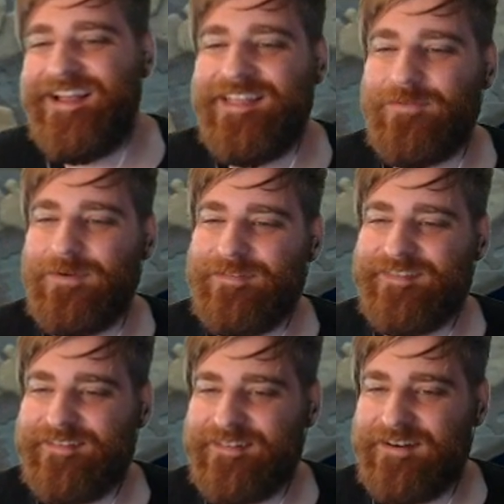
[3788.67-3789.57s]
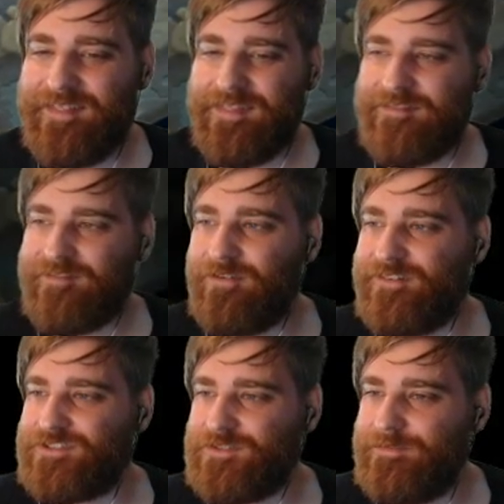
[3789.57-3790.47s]
The 1% is higher than the score
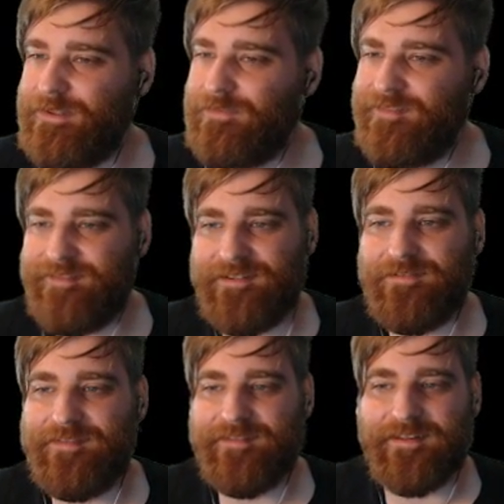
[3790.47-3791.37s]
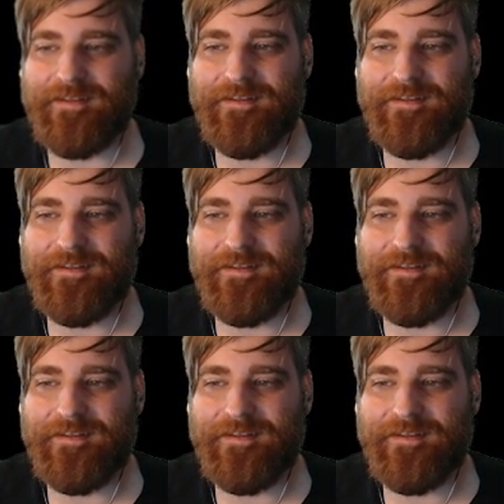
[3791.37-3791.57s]
should be? We'll see, we'll see.